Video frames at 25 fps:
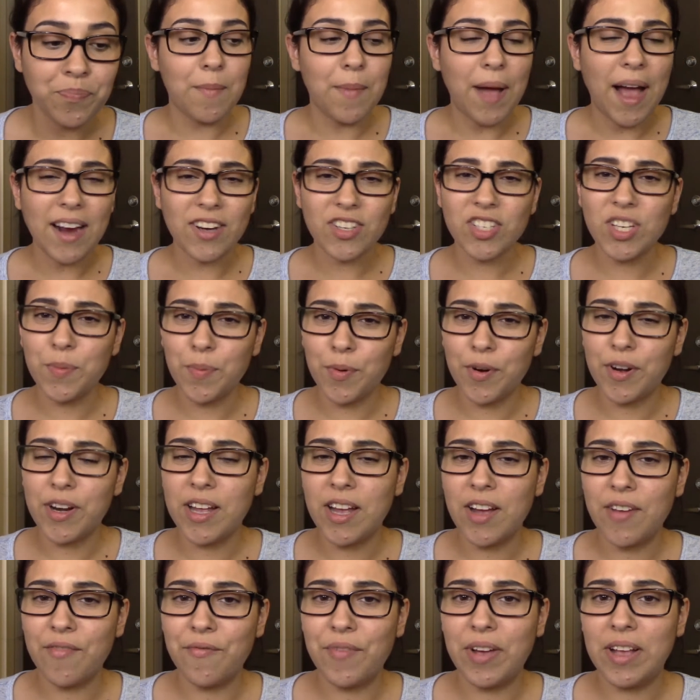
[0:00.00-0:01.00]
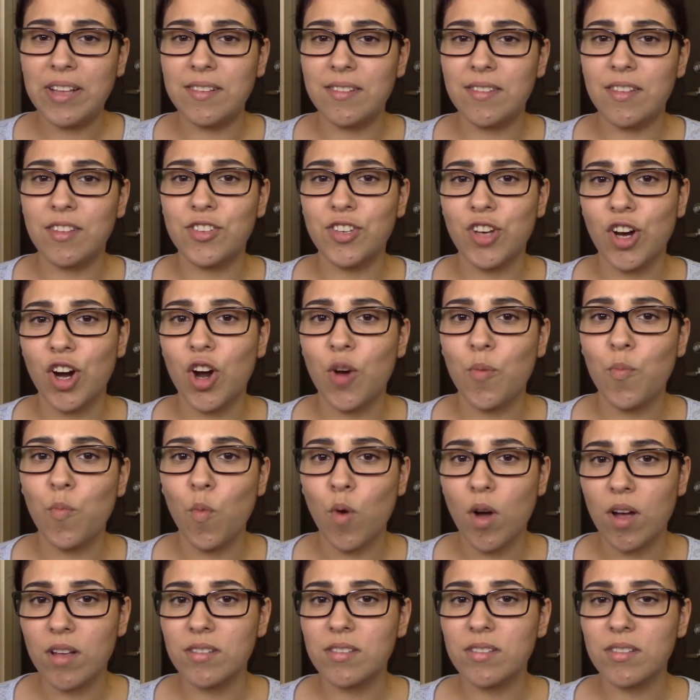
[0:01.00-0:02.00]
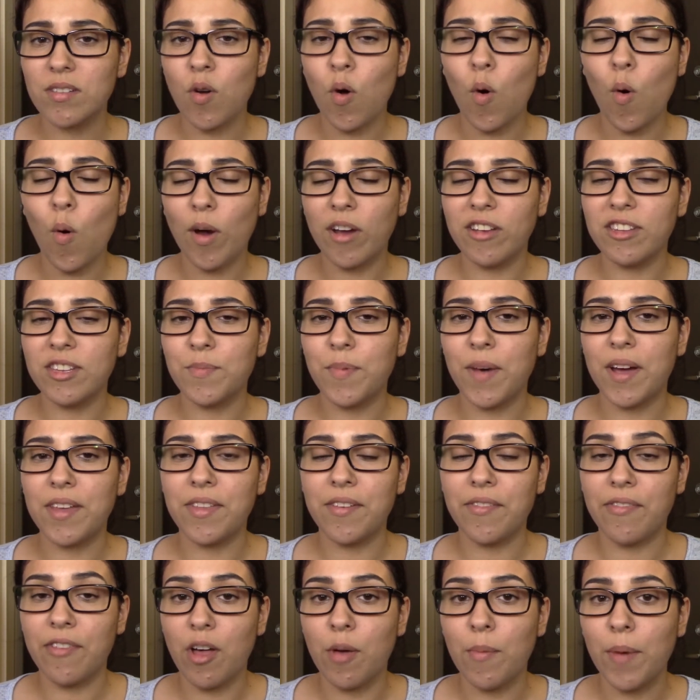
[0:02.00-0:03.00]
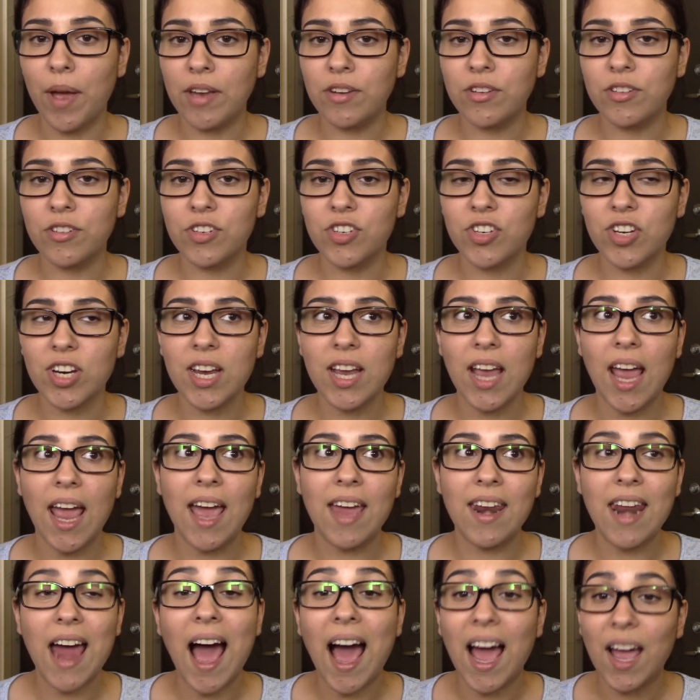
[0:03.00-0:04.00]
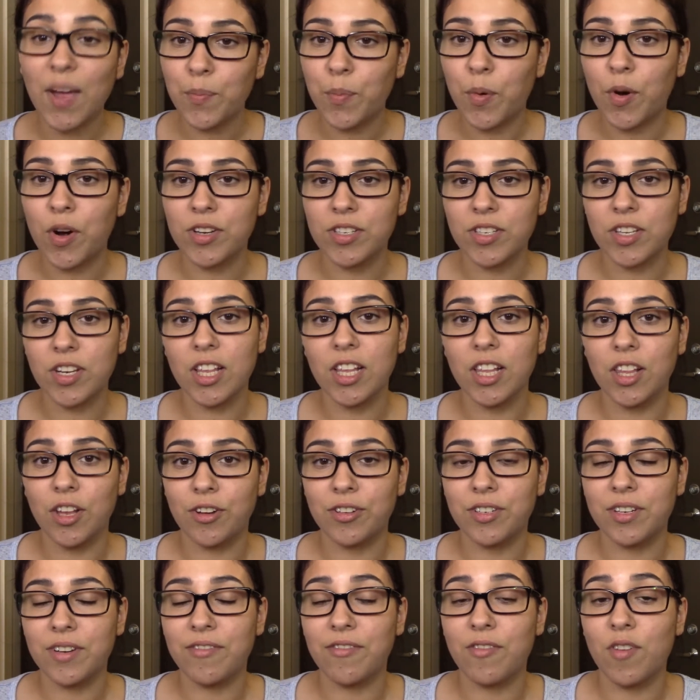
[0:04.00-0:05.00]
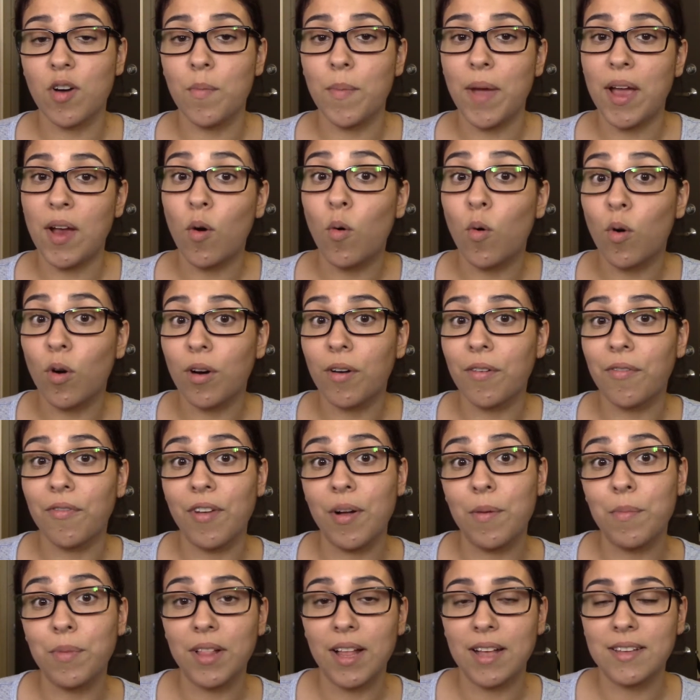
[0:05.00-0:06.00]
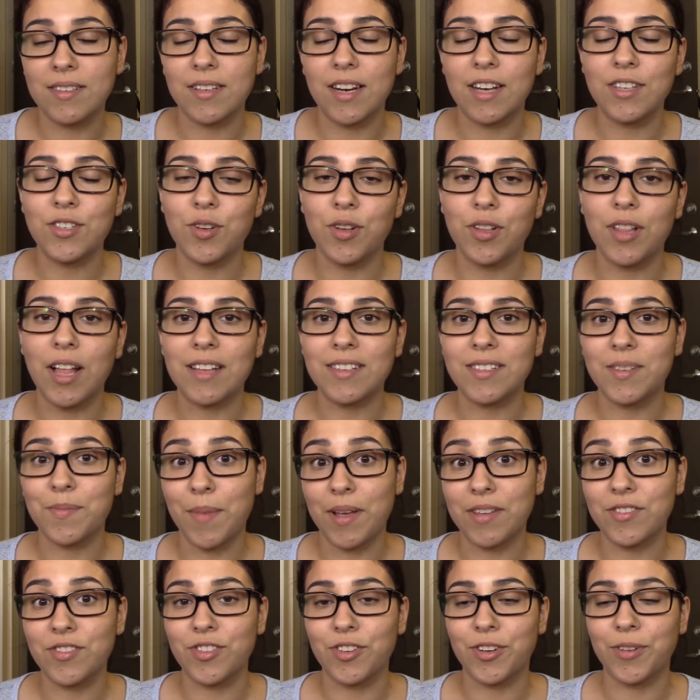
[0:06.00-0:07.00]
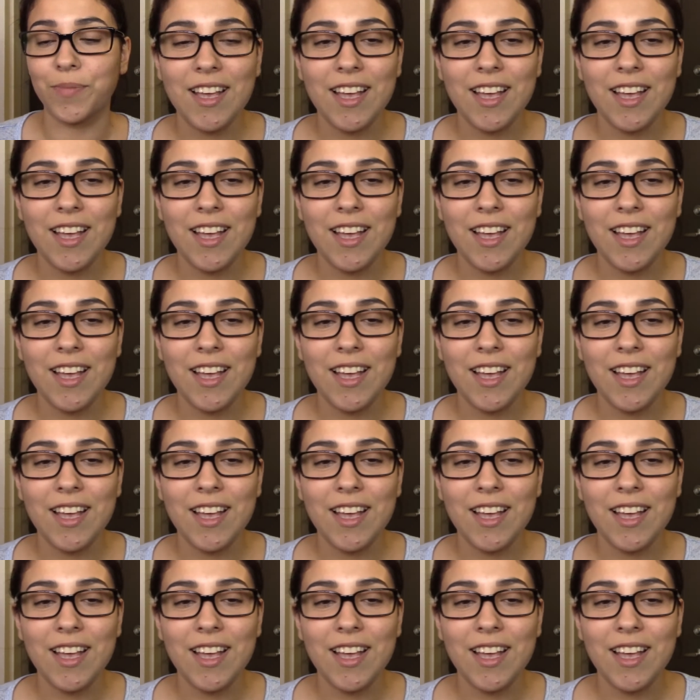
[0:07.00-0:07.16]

I'm actually pretty convinced that the term was coined by the film industry, and I personally learned it from a horror film class that I took last semester.